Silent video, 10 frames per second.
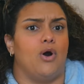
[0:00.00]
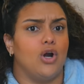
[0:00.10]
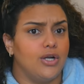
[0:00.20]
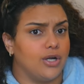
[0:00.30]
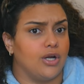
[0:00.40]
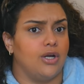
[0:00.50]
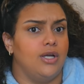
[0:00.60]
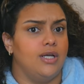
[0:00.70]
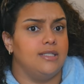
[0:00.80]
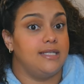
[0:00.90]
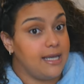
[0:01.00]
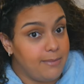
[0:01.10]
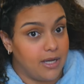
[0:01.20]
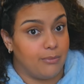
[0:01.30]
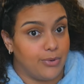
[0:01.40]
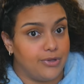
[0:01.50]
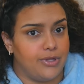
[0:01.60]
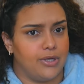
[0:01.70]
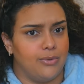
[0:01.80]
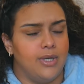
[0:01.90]
partner teaming up with
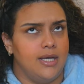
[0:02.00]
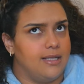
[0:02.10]
you,